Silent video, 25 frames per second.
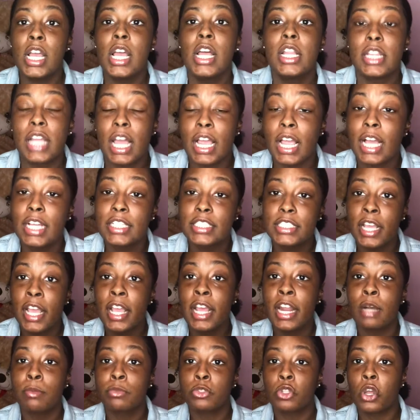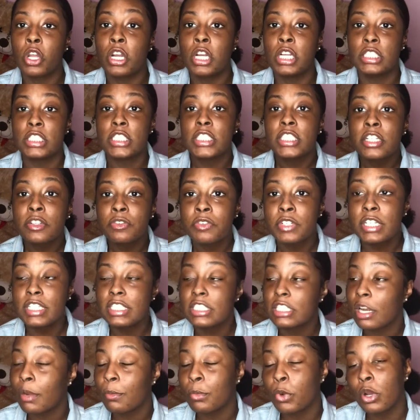like I said, I'm starting a series
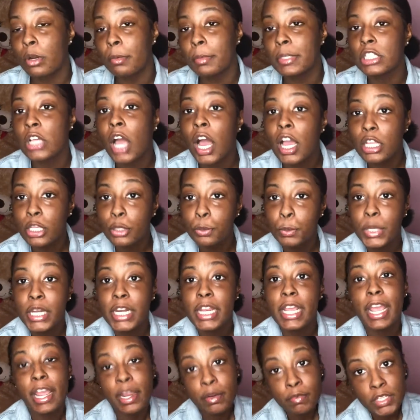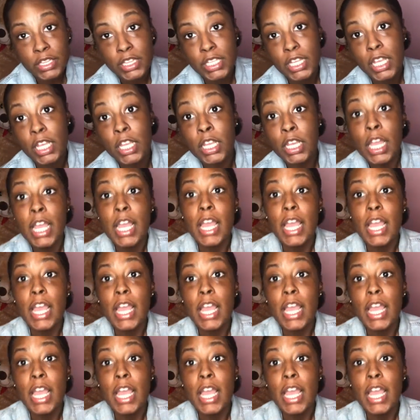and I'm going to be documenting everything,